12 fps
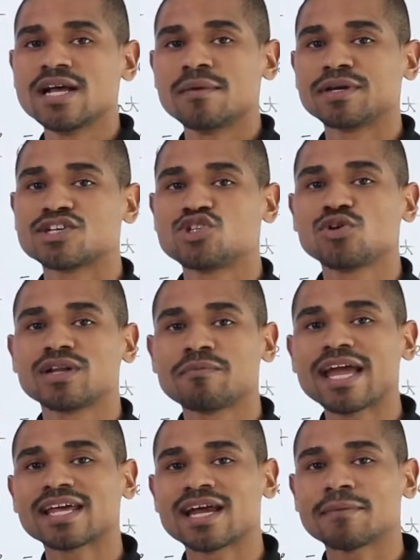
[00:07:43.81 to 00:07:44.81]
Because you can
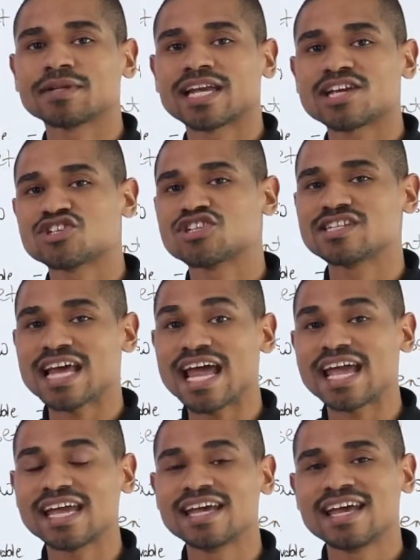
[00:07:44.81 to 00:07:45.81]
make an obligation
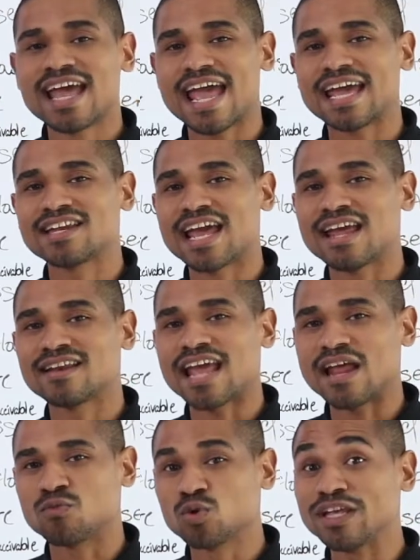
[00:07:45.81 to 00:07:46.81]
today
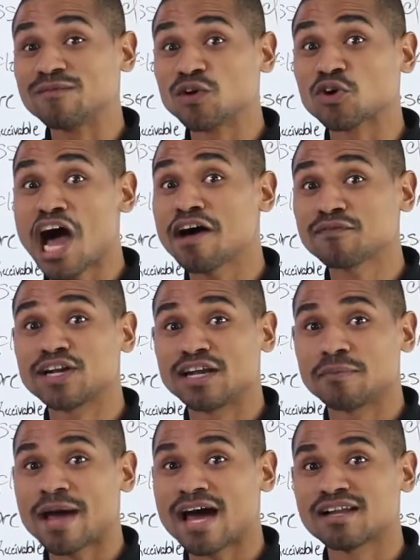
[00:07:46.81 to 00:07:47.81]
and really feel confident
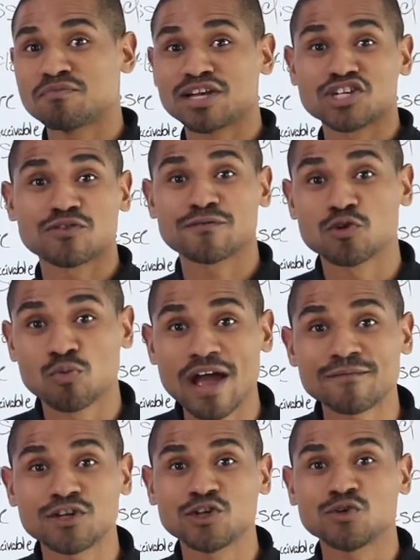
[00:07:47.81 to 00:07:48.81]
about it because of your
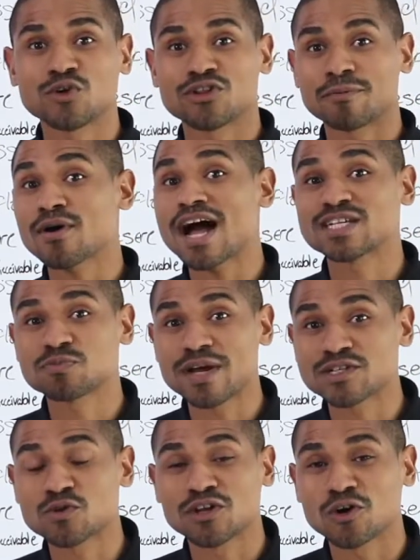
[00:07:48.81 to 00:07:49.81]
revenue or the
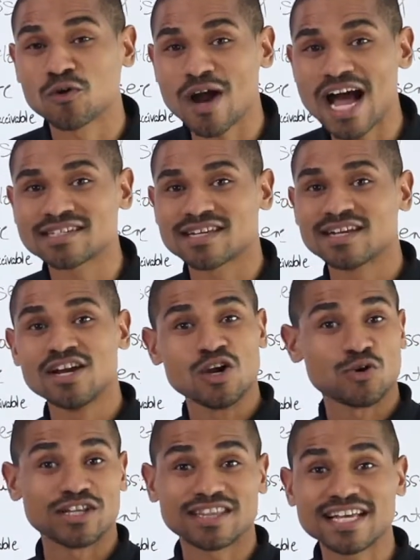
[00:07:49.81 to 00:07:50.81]
prospects on the horizon
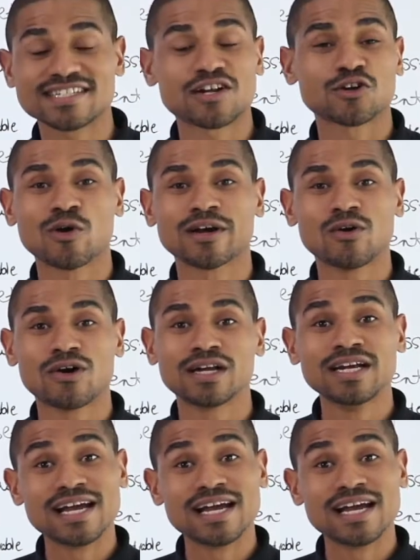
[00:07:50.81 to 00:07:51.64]
or the things that are going on,